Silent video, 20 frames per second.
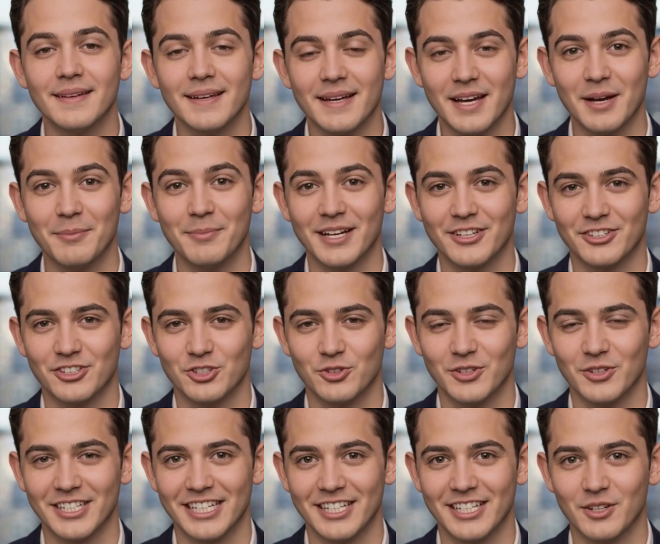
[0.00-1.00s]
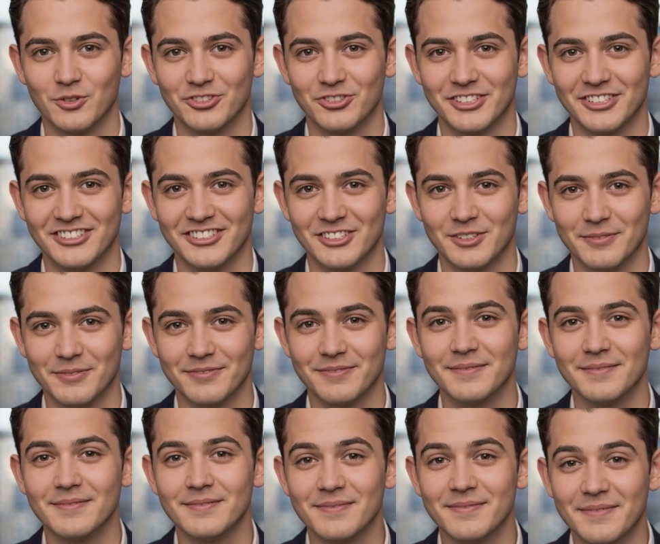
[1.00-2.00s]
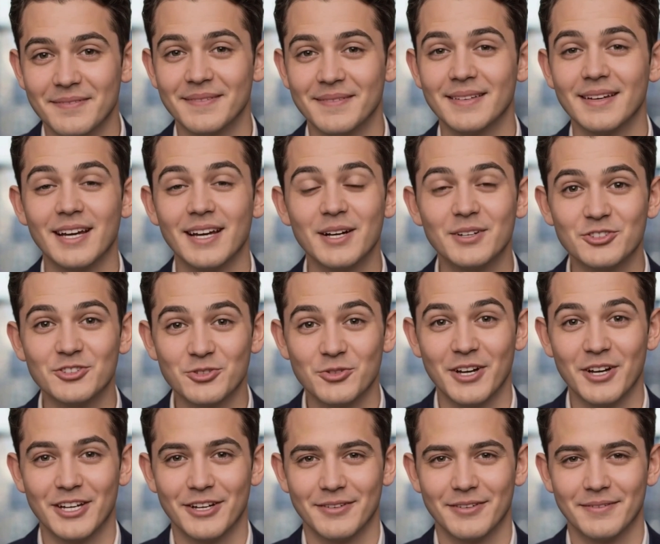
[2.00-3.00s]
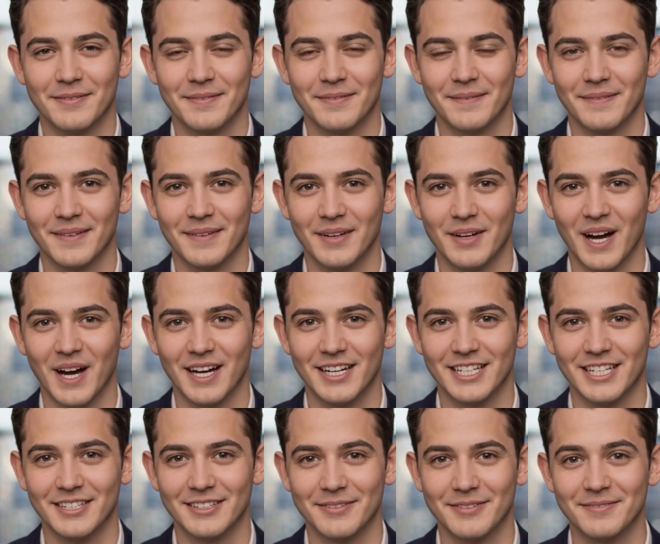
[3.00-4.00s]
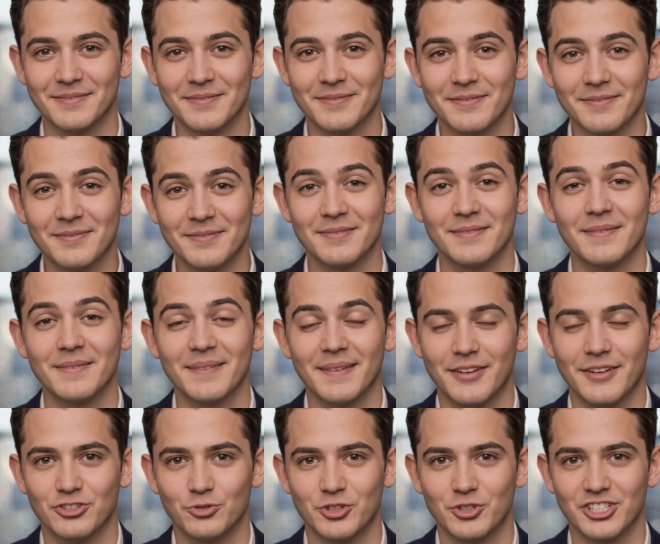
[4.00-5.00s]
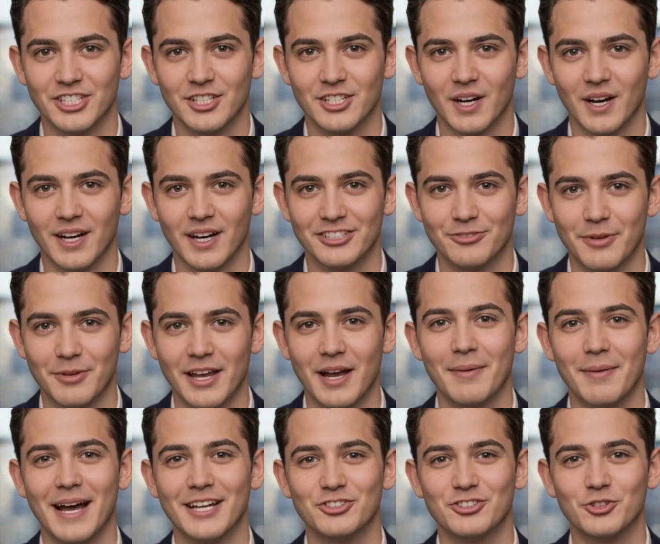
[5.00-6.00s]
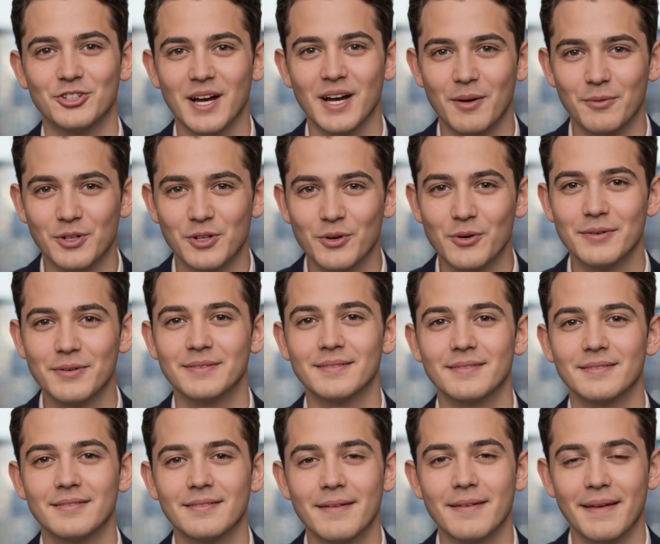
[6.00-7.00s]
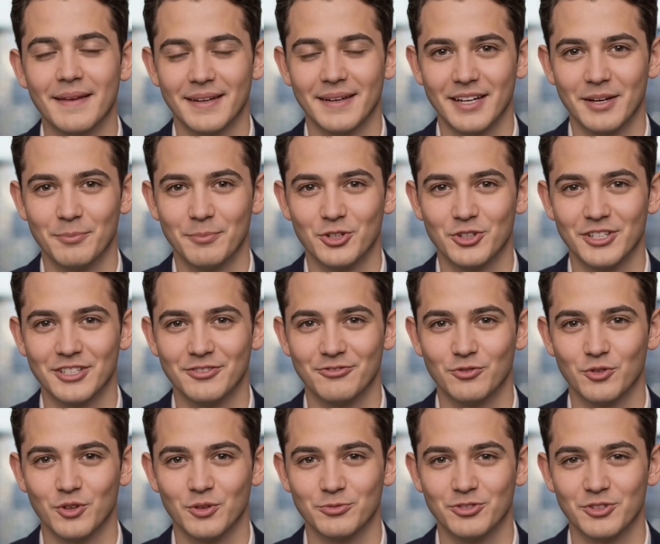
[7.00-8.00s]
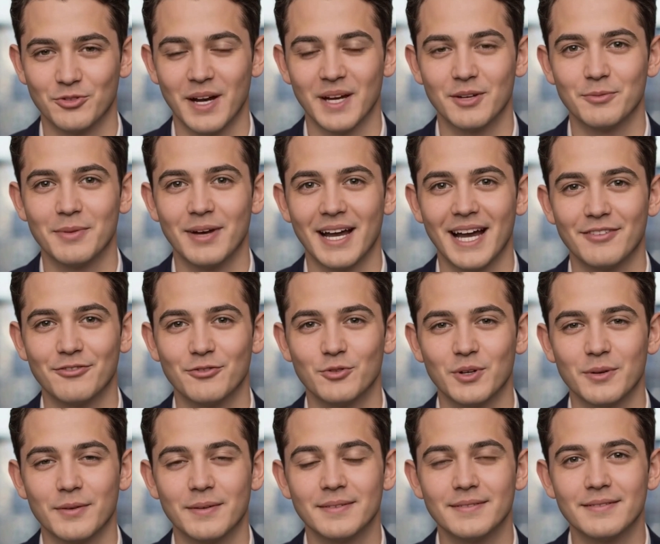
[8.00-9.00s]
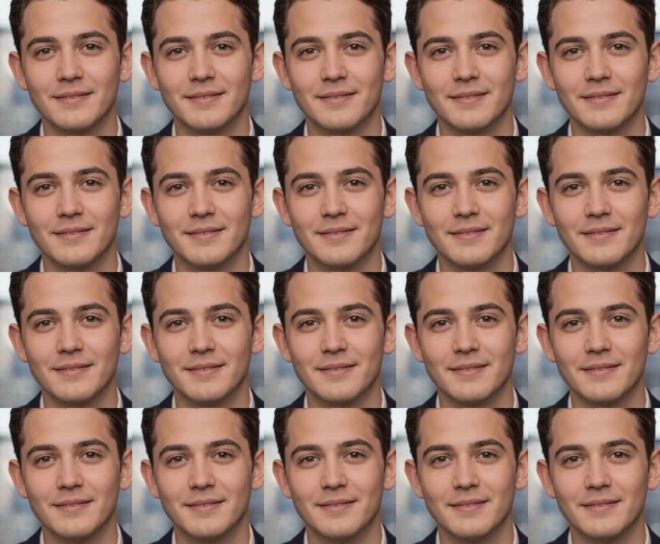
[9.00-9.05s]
Commit to your ecosystem. Layer 3, lock-in. Switching costs become astronomical. Community forms around platform.